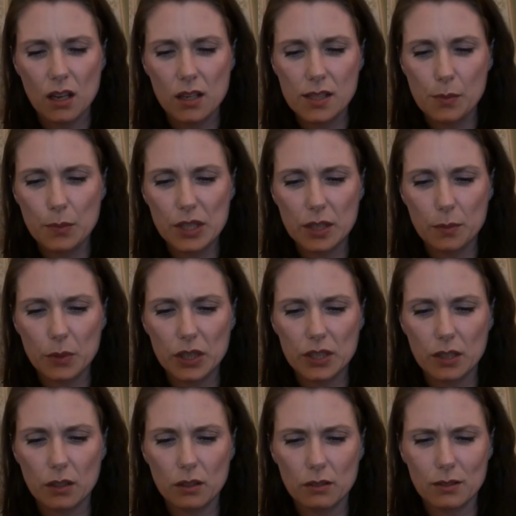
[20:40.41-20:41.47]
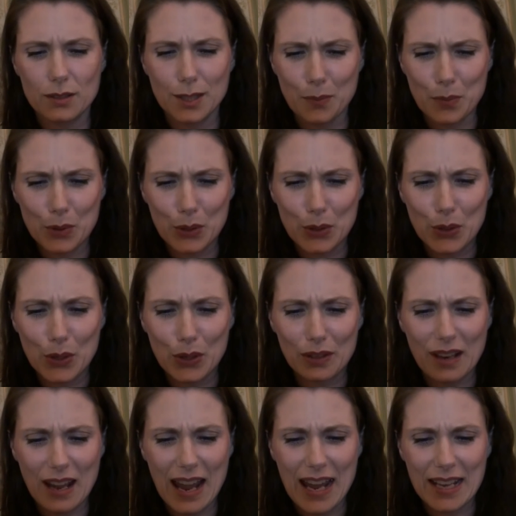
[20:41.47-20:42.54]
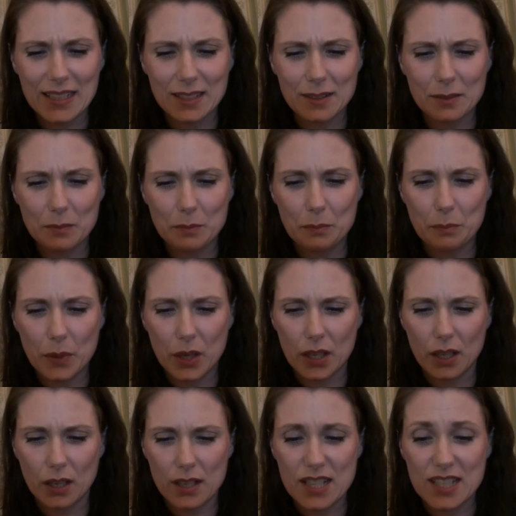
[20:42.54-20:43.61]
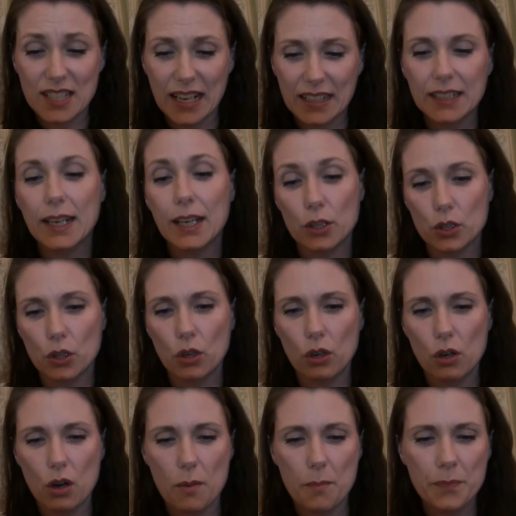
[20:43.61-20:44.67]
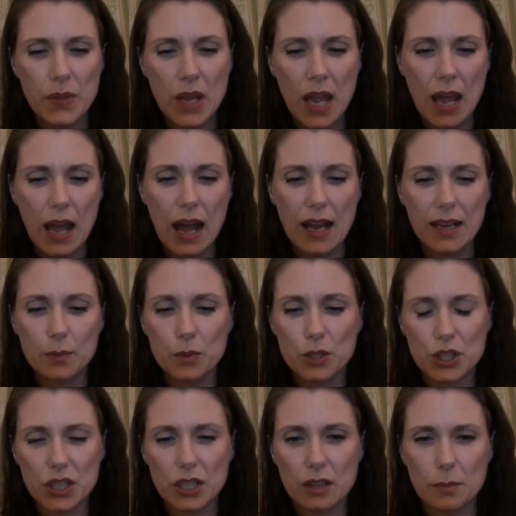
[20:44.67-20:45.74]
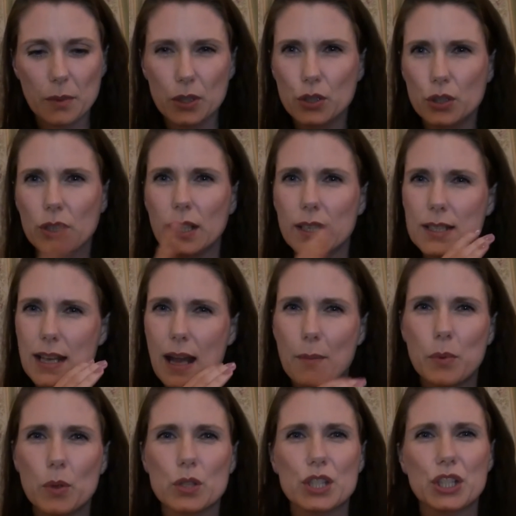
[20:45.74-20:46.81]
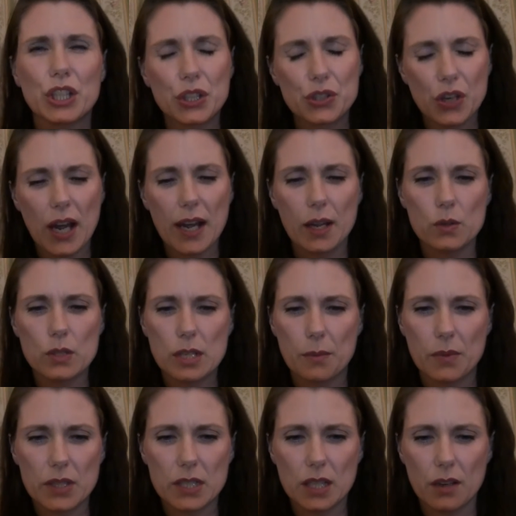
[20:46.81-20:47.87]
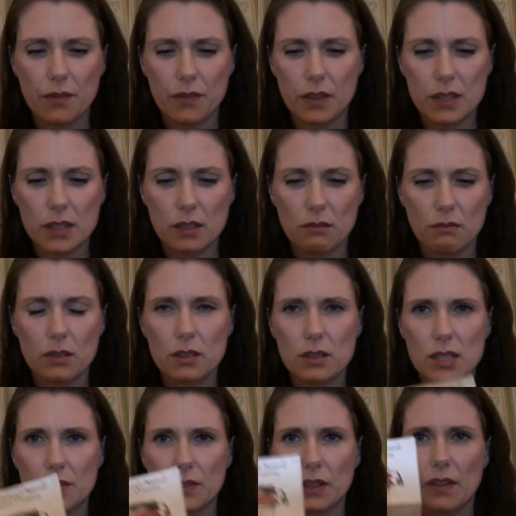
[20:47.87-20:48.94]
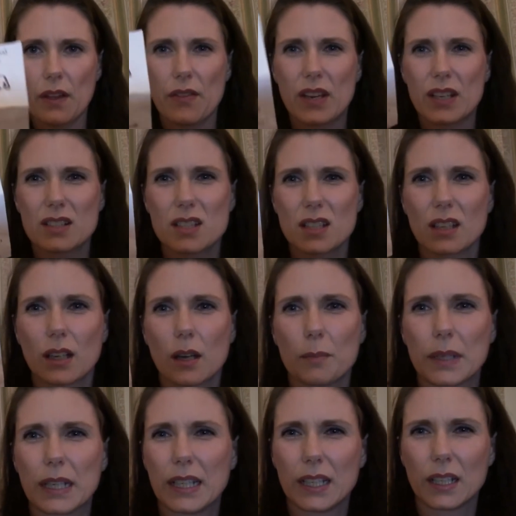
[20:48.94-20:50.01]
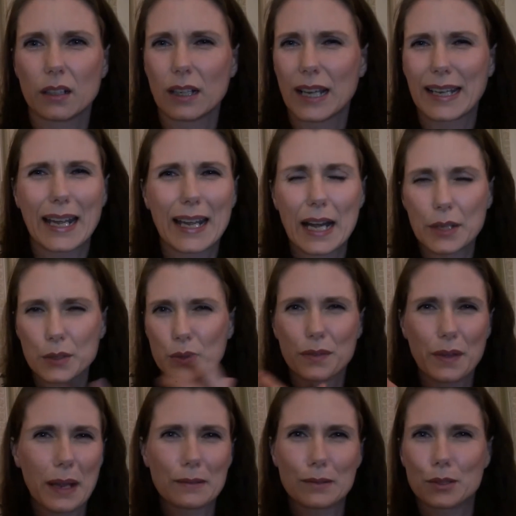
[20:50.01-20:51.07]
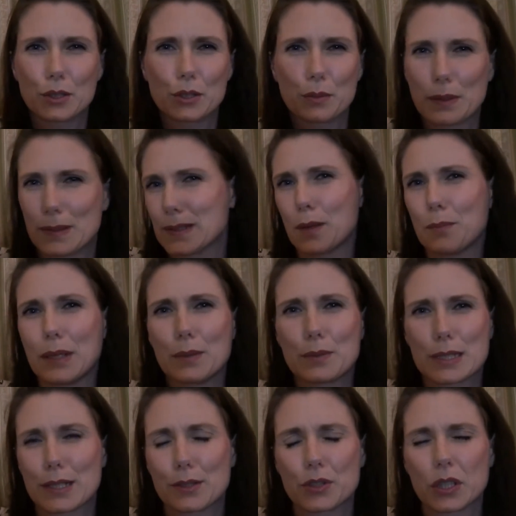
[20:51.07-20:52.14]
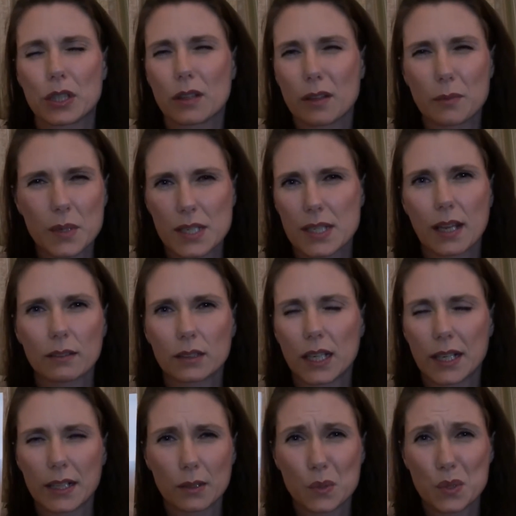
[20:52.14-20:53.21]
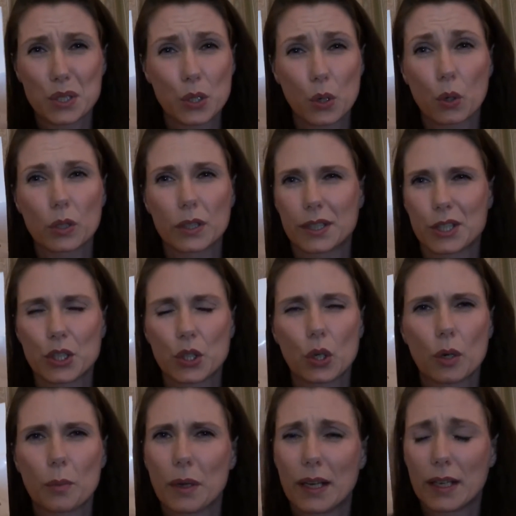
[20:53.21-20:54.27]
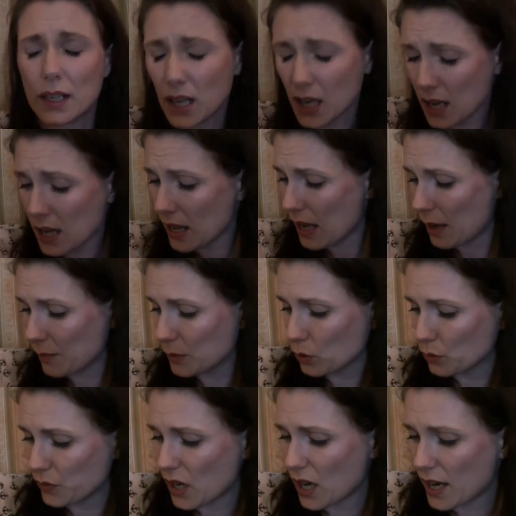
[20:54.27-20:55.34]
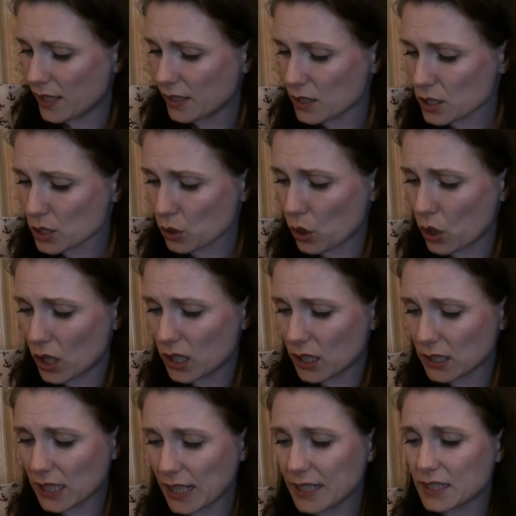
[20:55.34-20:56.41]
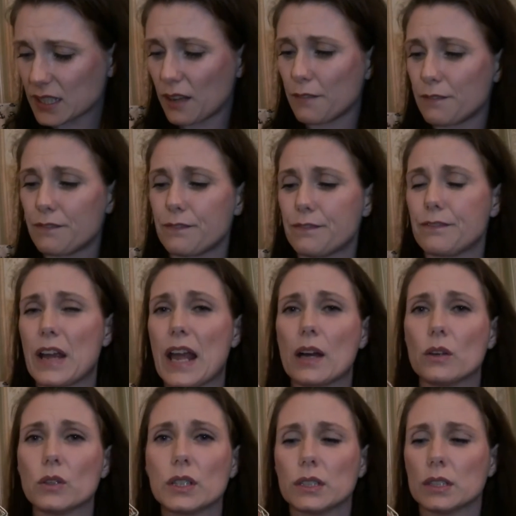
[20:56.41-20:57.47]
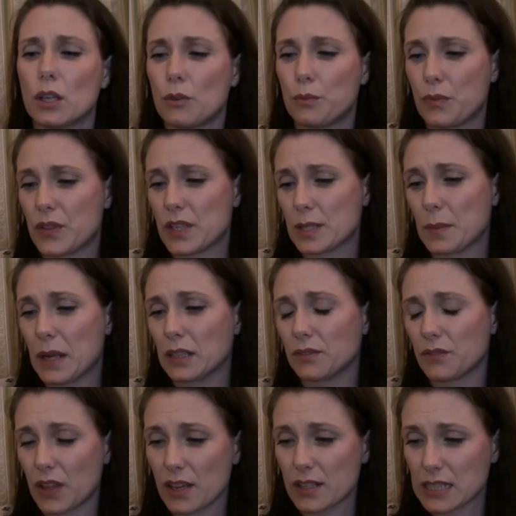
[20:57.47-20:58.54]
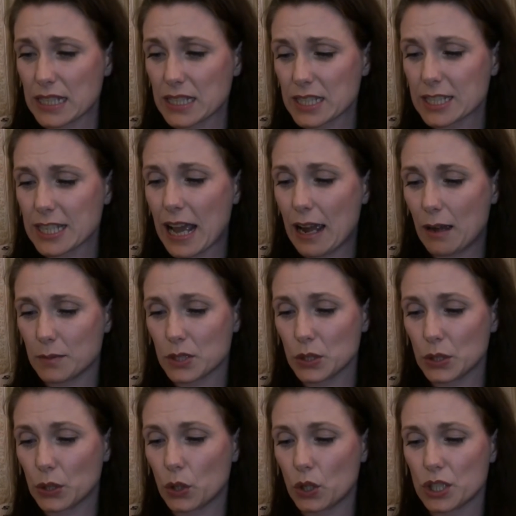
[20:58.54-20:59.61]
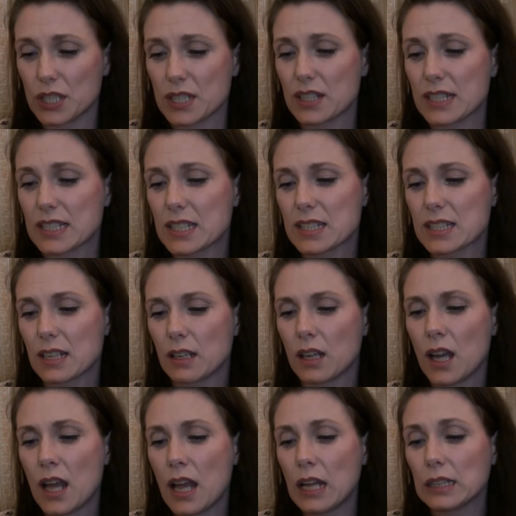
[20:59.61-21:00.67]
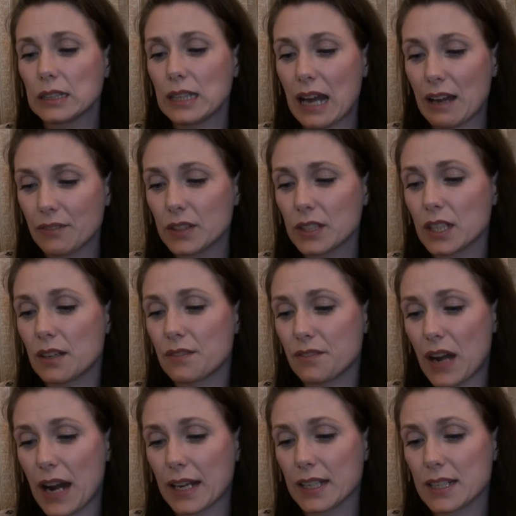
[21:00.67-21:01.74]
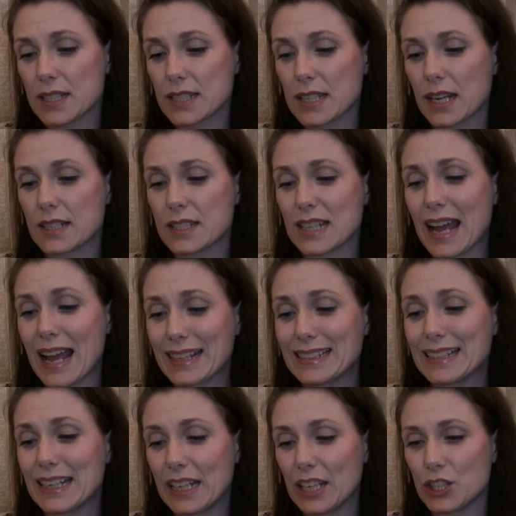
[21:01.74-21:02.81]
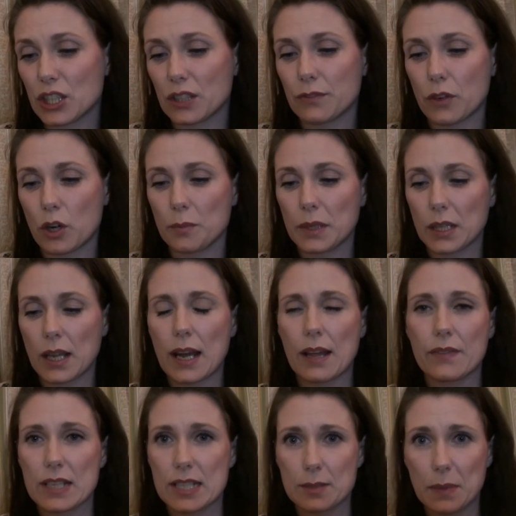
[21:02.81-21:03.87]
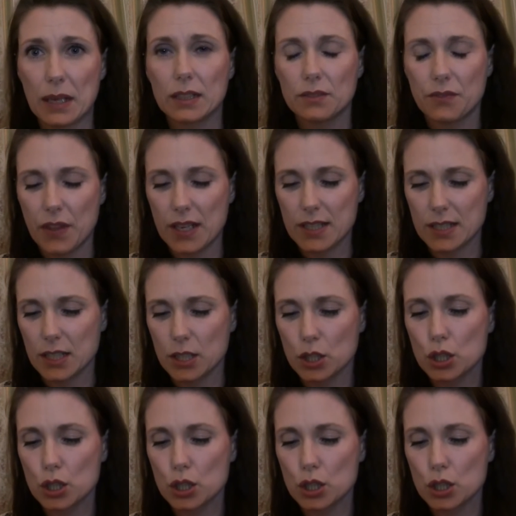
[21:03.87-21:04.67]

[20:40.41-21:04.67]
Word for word: www.edinburghskincare.com and it was just, they were doing like samples and you could try out some of the stuff and stuff like that. Here's the company here. Again, I don't have anything to do with this company. It was literally, they were selling it in a little stall in a shop and I went over and saw liked it, fell in love with the smell of this. This is absolutely gorgeous. This is the lavender and frankincense anti-aging formula and the smell of this is